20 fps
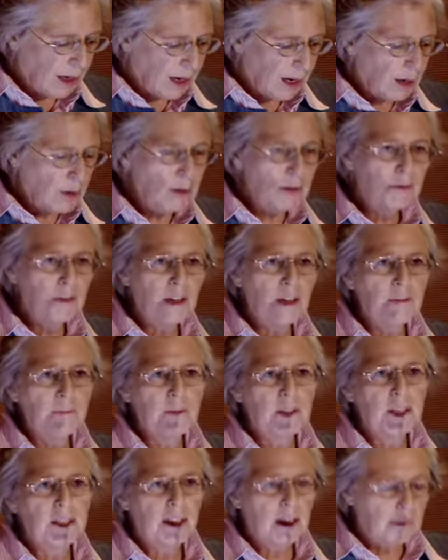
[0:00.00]
However,
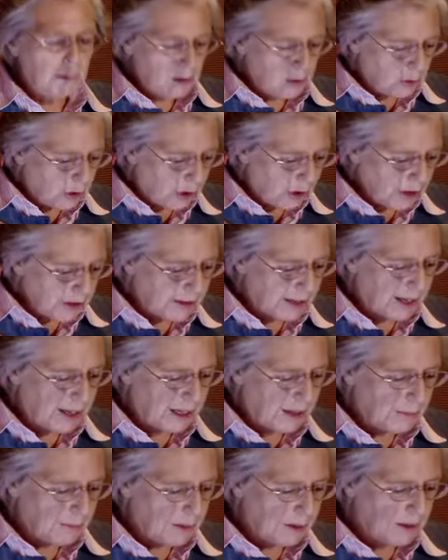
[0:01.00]
it had been a long
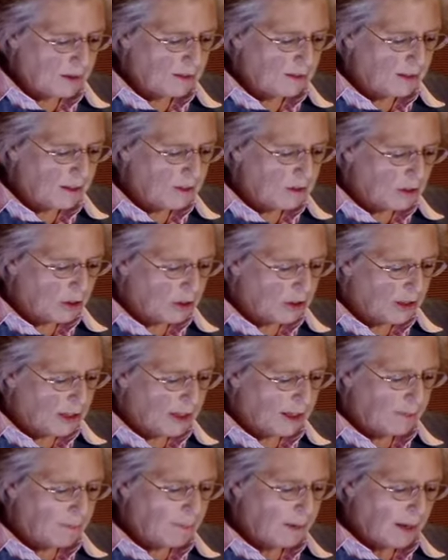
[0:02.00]
time since
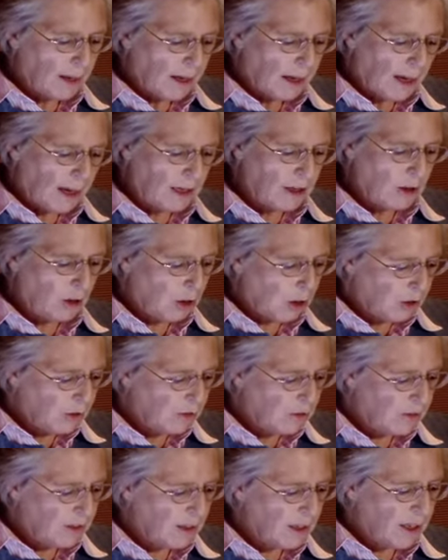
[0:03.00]
Rodin had
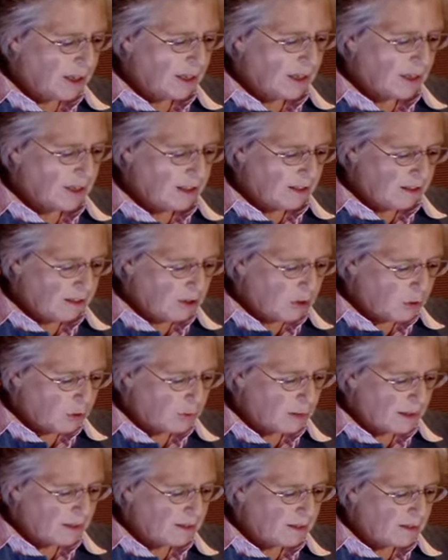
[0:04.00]
lost his
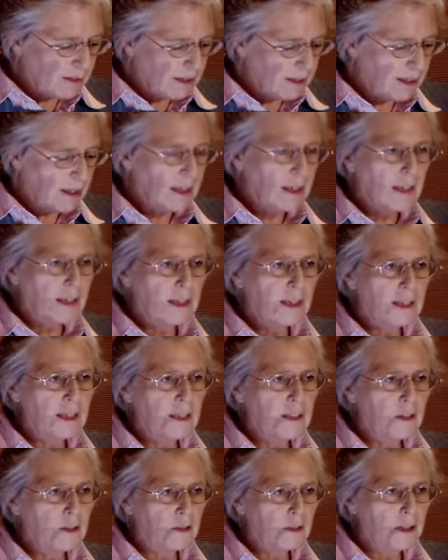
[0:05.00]
interest
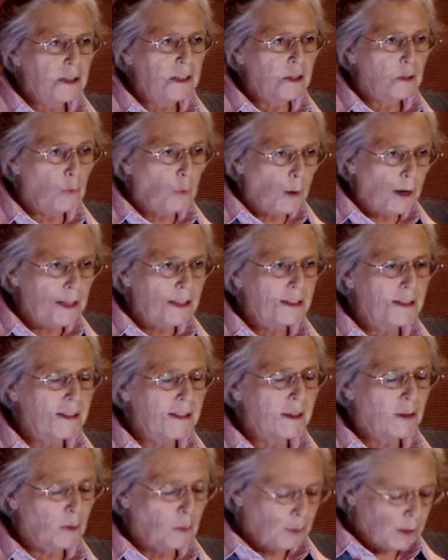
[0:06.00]
in what
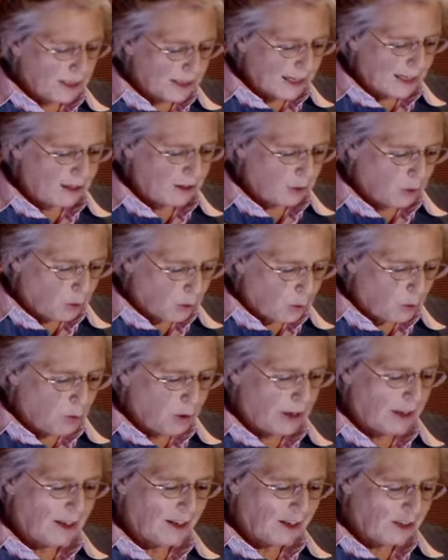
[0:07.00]
we can
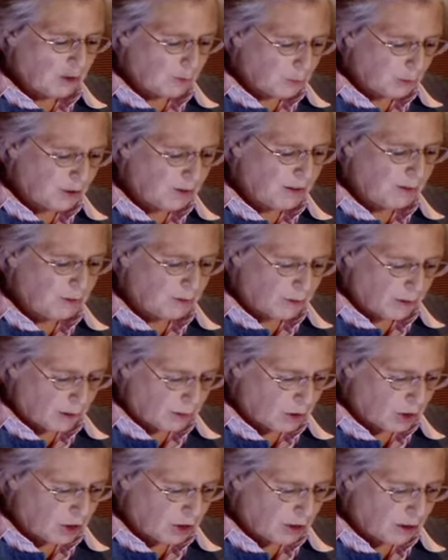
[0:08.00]
call expressive
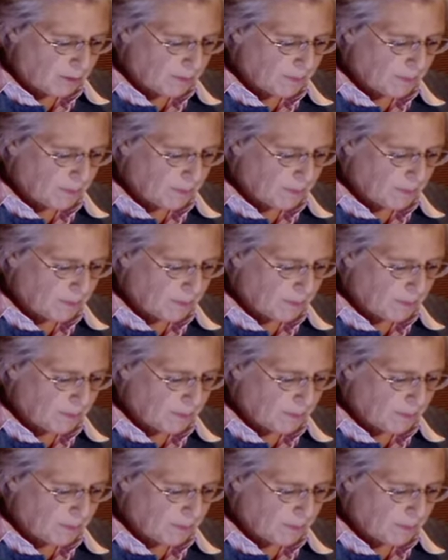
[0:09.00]
sculpture.